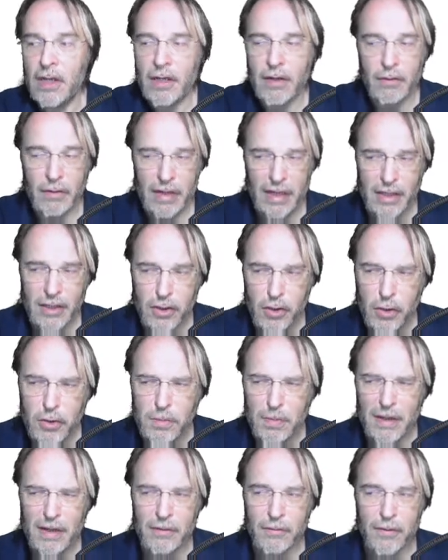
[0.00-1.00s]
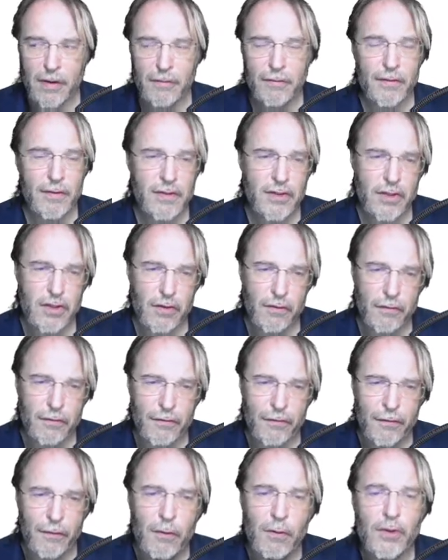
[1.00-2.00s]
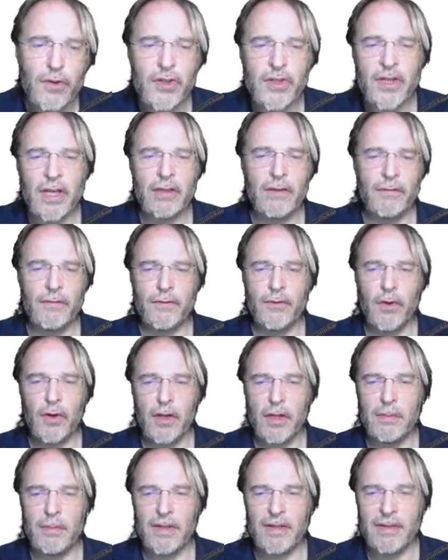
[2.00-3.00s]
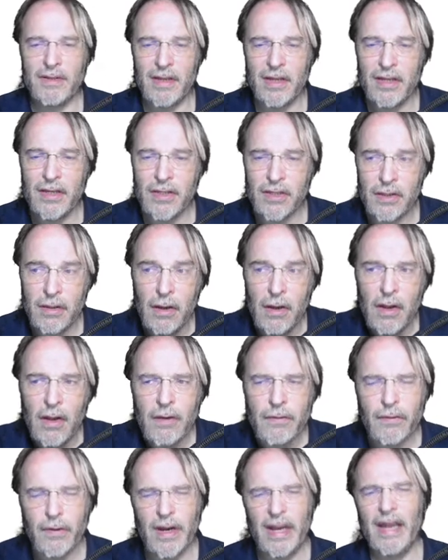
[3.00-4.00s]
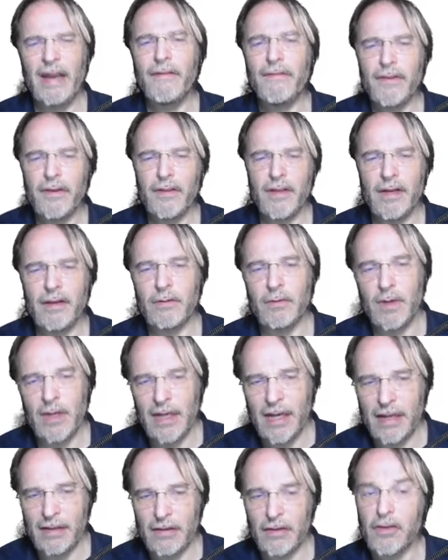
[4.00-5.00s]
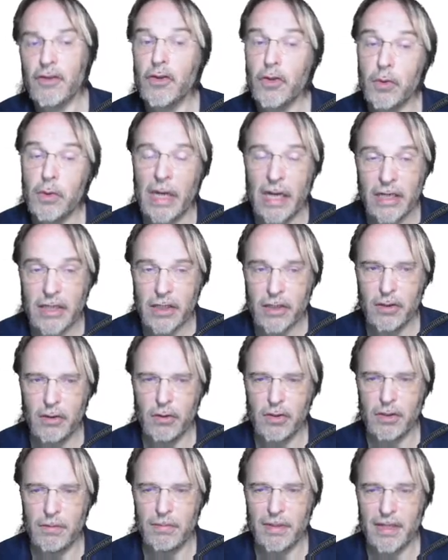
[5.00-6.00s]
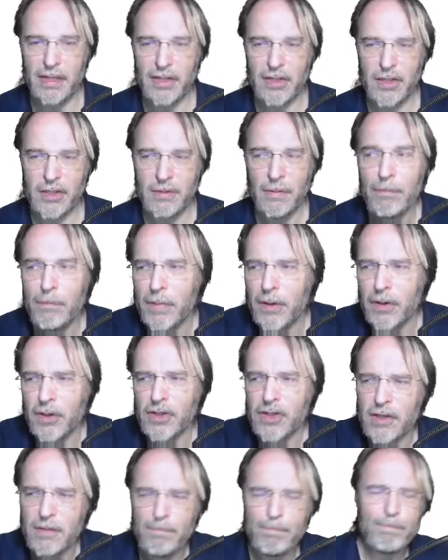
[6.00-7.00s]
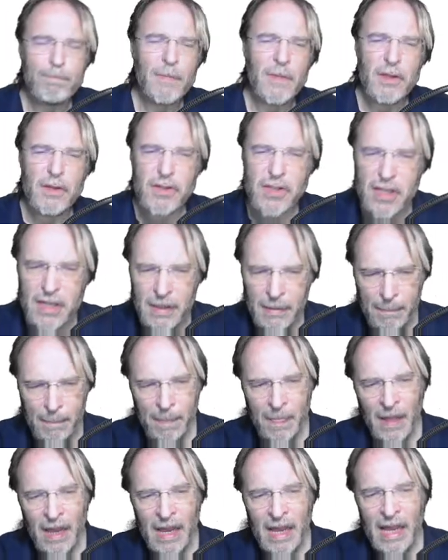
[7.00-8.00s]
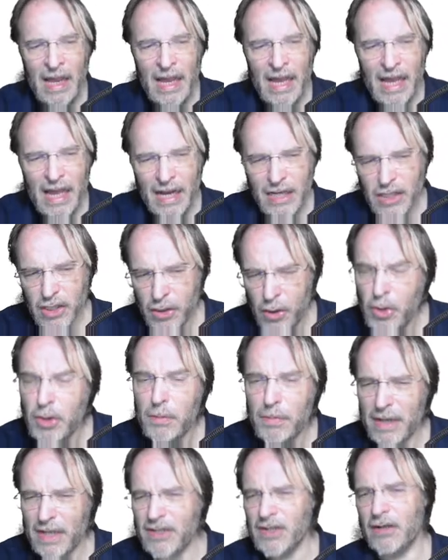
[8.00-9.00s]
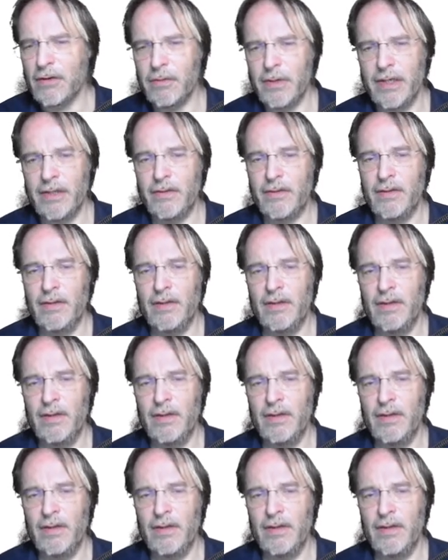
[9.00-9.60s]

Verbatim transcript: The execution plan reference is a full set of documentation for everything related to execution plans. Because you see, execution plans are great.